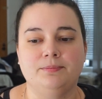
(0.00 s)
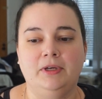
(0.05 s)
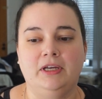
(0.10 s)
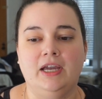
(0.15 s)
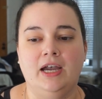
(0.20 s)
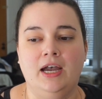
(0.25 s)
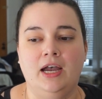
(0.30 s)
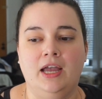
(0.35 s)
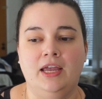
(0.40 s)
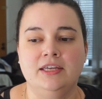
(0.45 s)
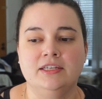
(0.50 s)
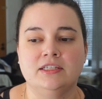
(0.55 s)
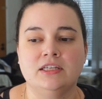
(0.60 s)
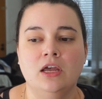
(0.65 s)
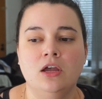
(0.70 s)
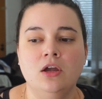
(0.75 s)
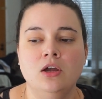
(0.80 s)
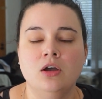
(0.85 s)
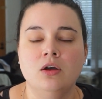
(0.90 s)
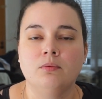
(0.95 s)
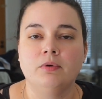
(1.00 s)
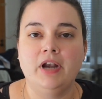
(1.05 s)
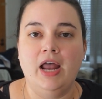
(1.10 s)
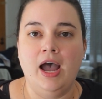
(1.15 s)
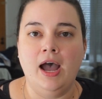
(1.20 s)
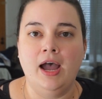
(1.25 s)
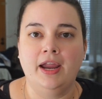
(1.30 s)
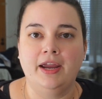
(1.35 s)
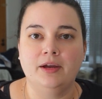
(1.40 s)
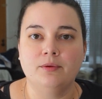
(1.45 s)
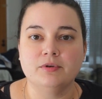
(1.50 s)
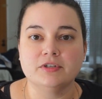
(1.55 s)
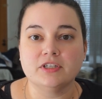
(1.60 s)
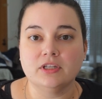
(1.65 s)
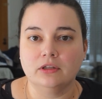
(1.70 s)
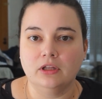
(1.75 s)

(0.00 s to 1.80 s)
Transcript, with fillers: because when I was